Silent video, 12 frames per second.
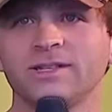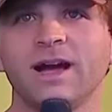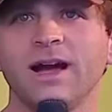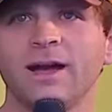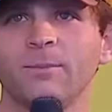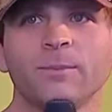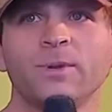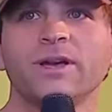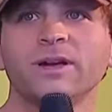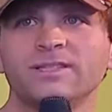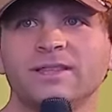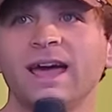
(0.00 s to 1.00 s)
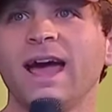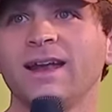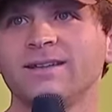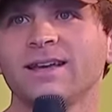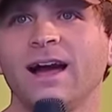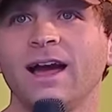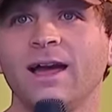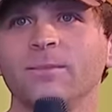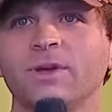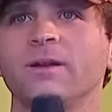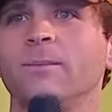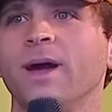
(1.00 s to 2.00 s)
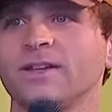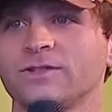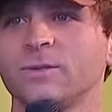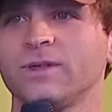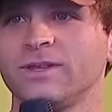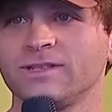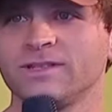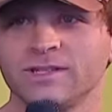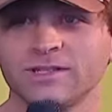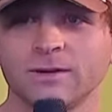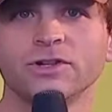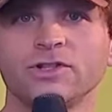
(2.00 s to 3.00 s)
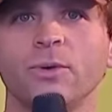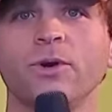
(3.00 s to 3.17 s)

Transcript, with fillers: time because that time can mess with the system.